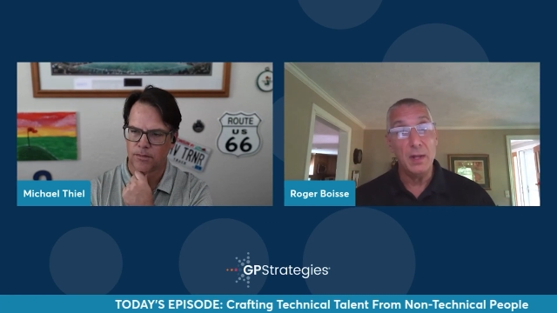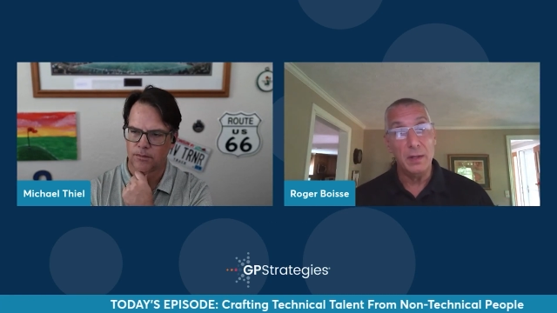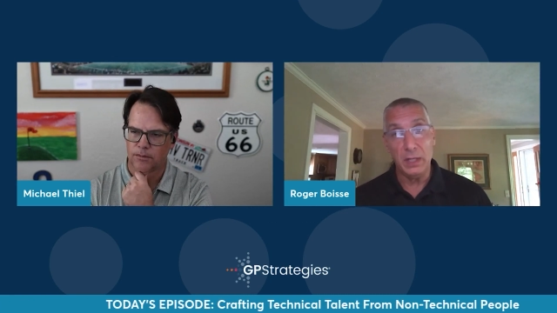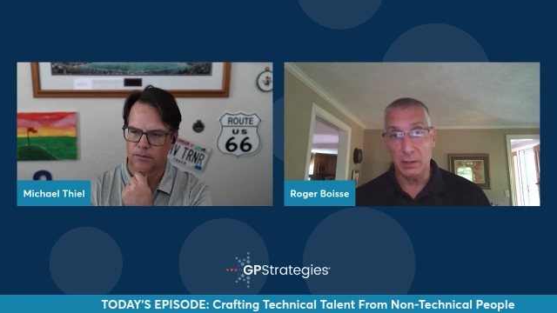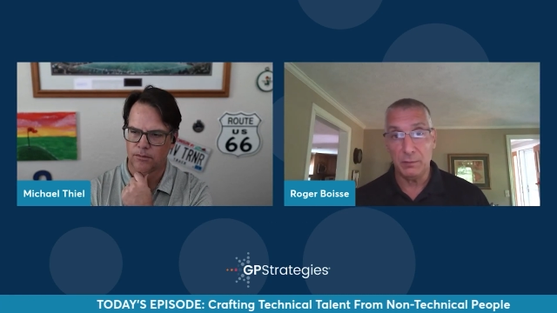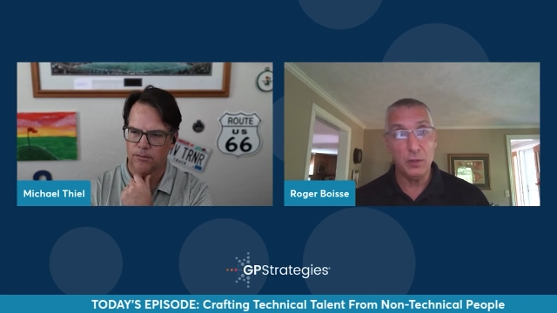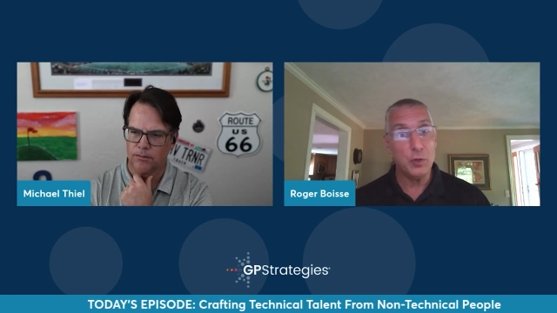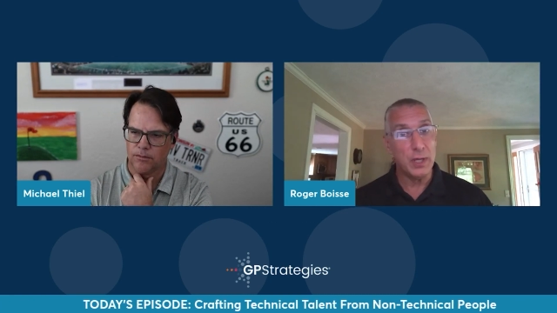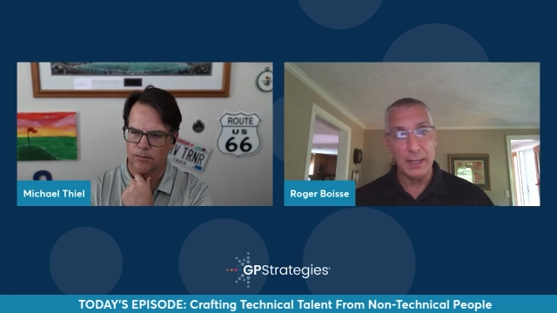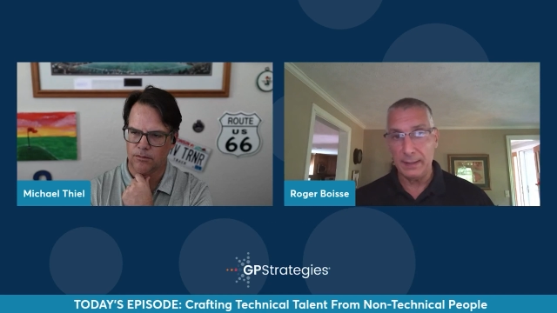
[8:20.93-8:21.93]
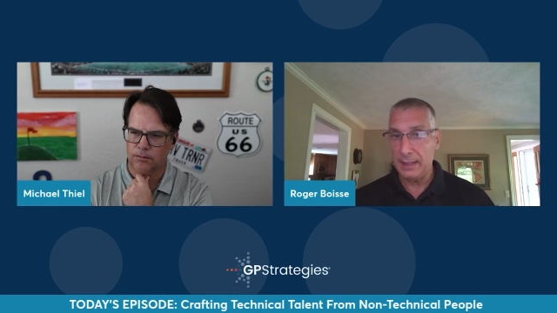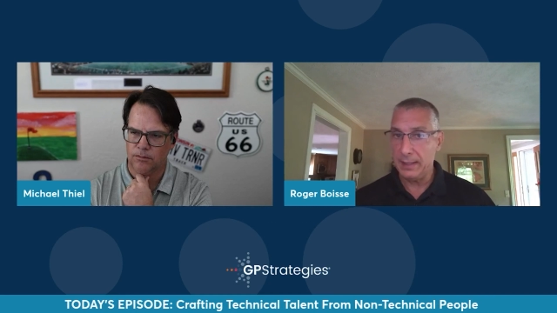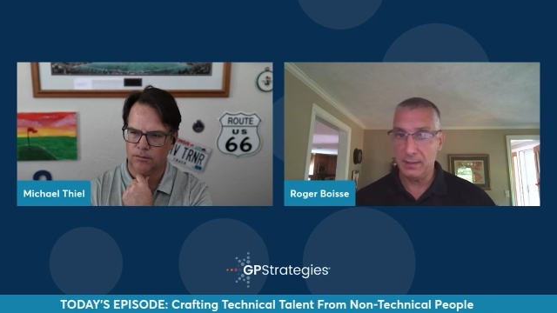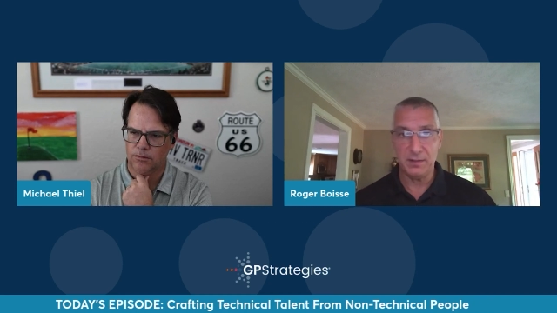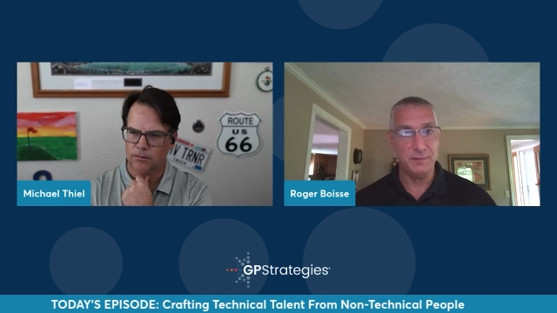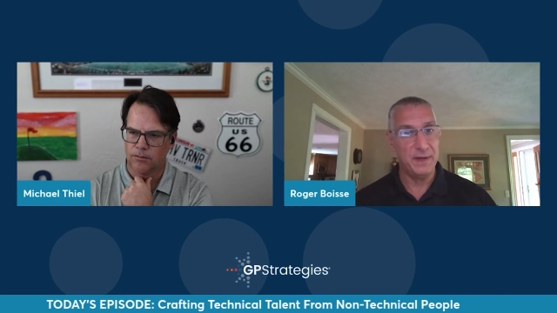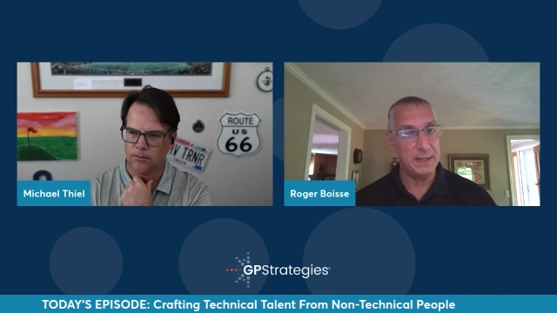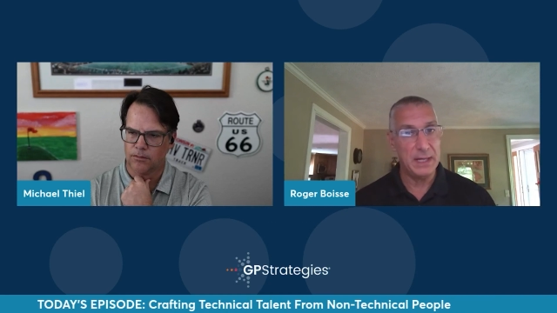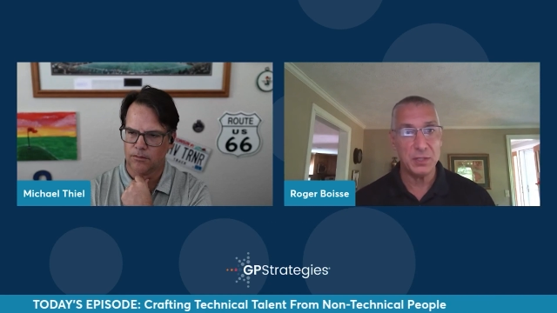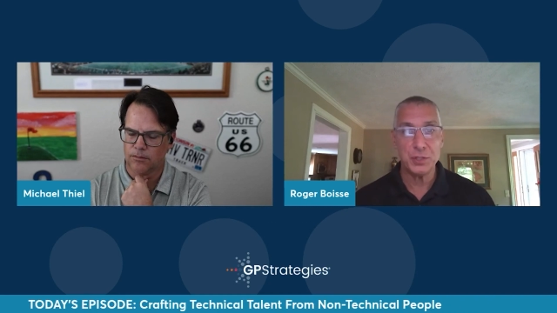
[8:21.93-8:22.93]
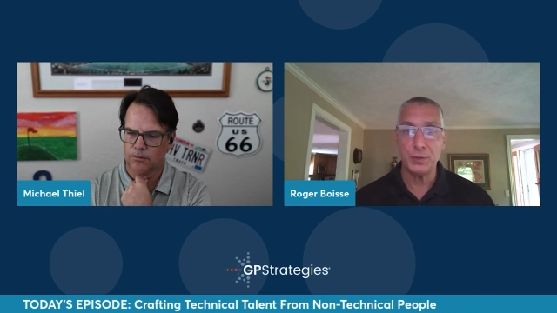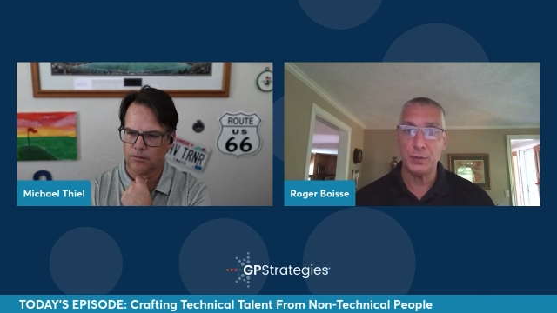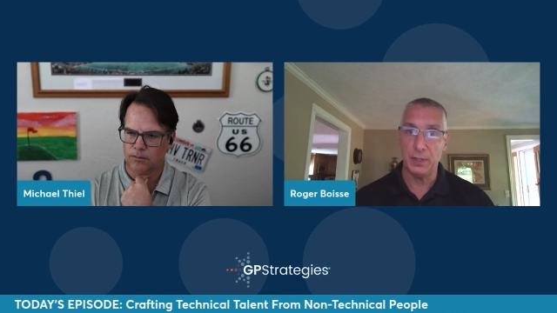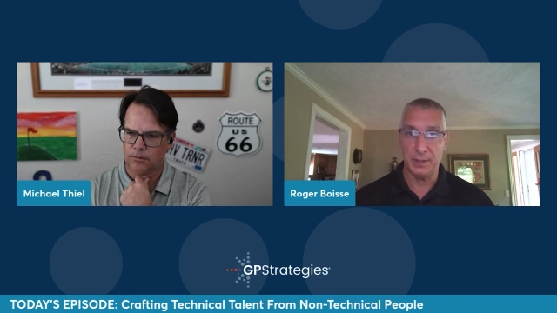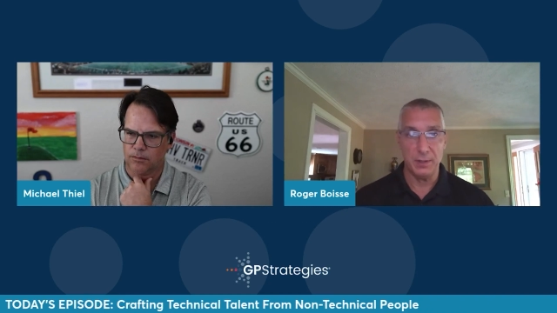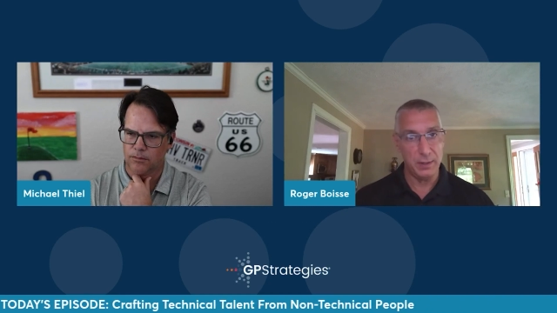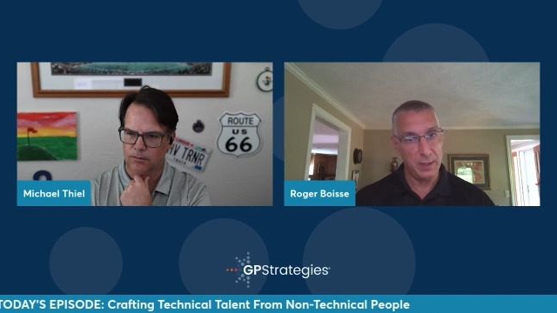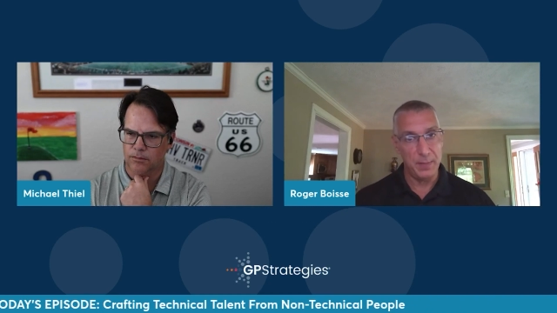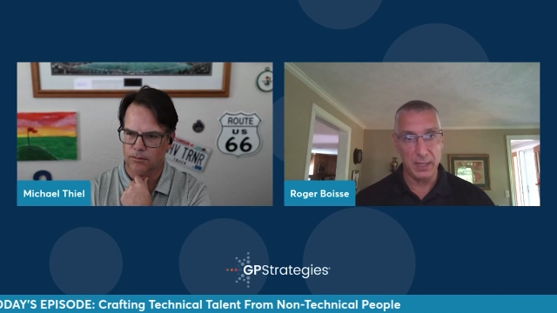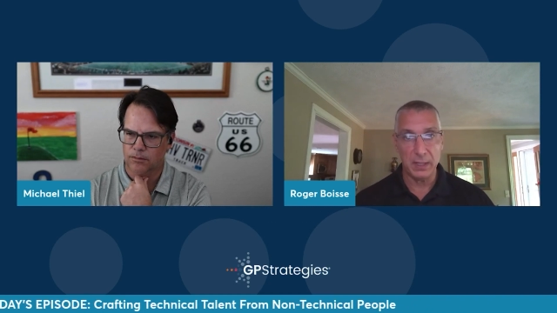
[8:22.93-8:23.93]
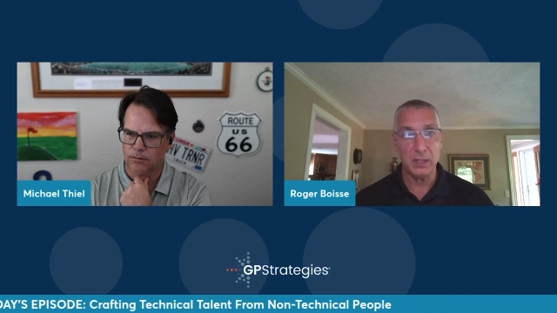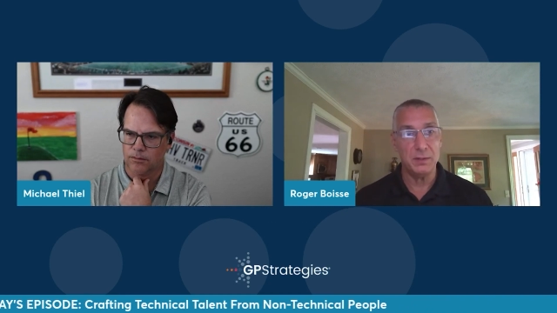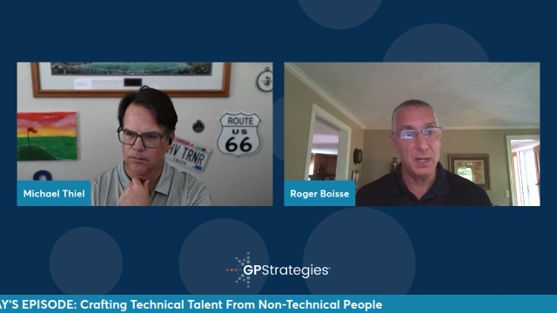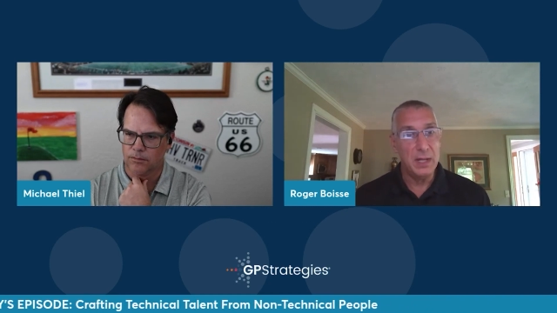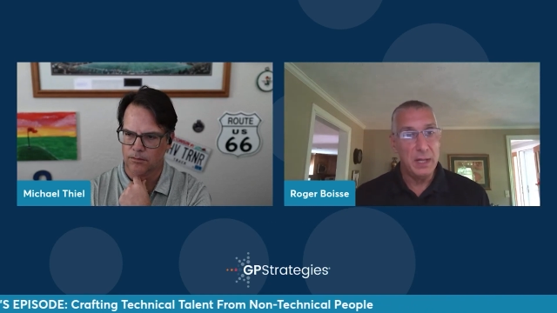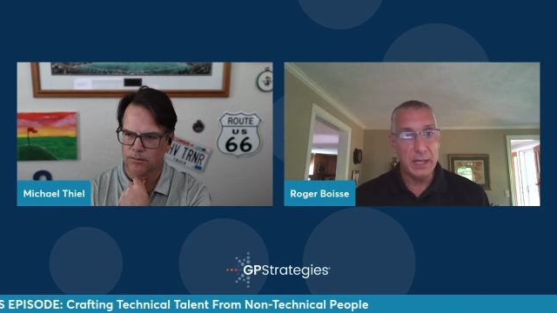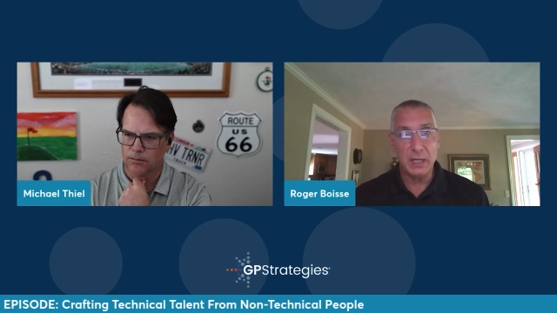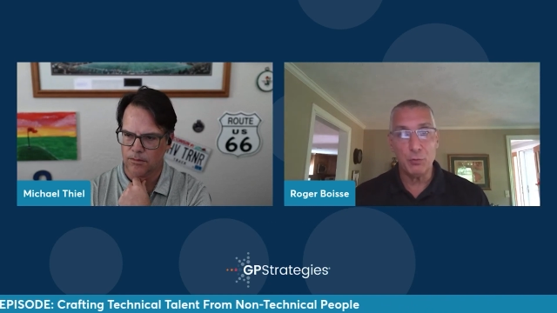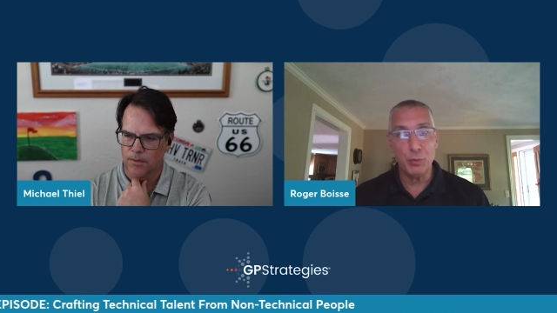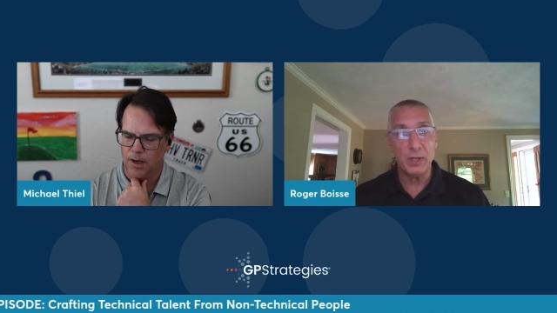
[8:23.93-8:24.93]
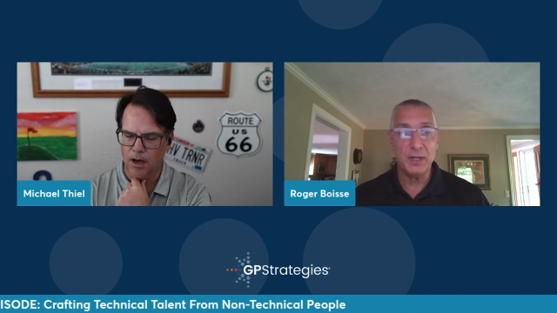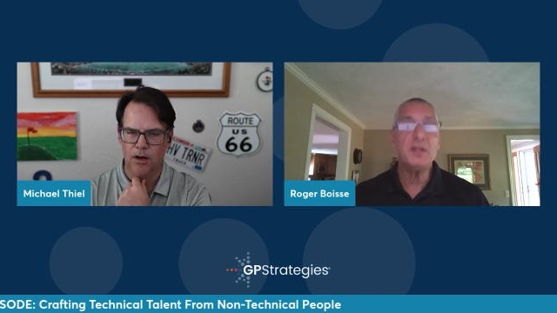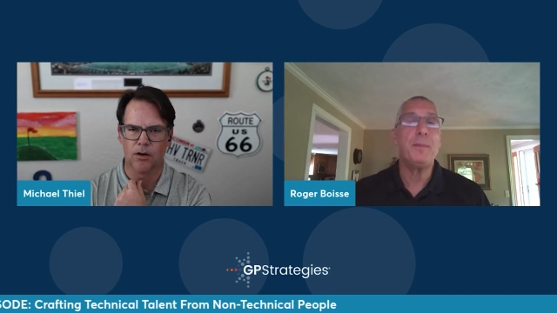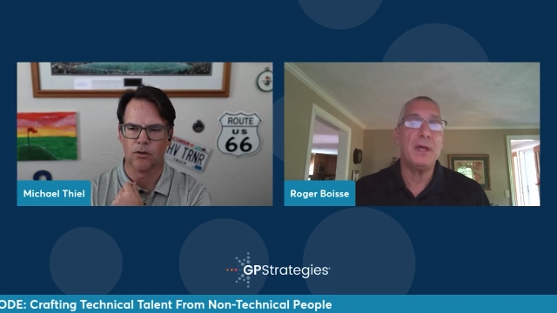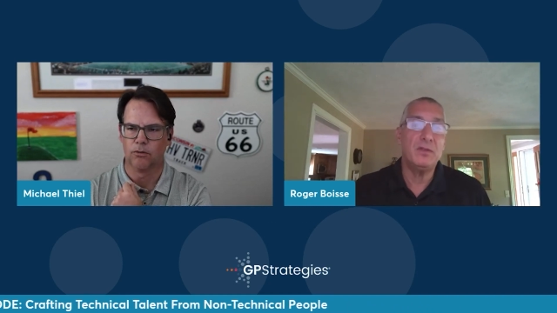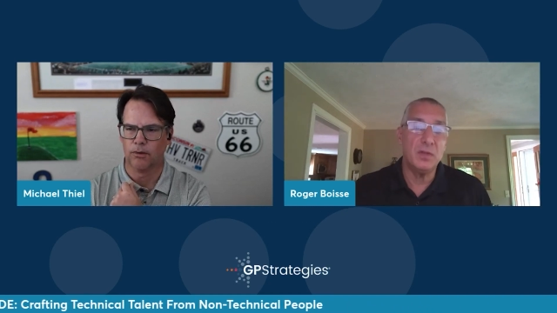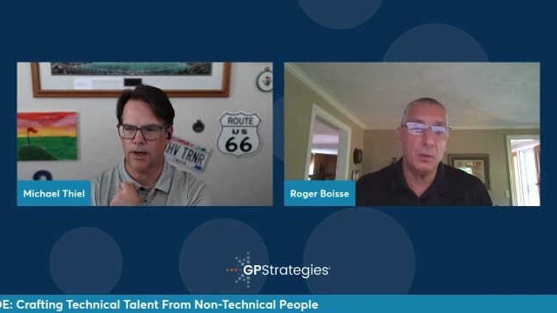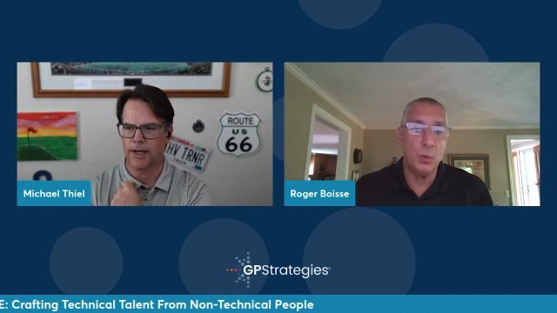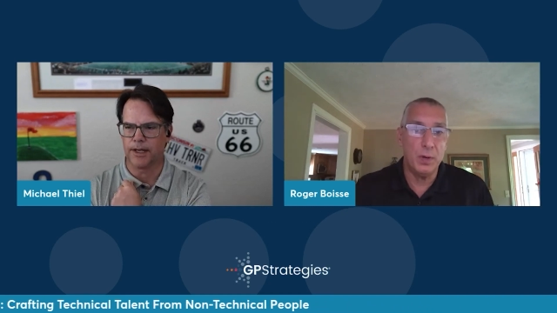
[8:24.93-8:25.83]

Speaker 1: you know you can get, into financial and uh, I mean it can it can really oh, depends oh, right.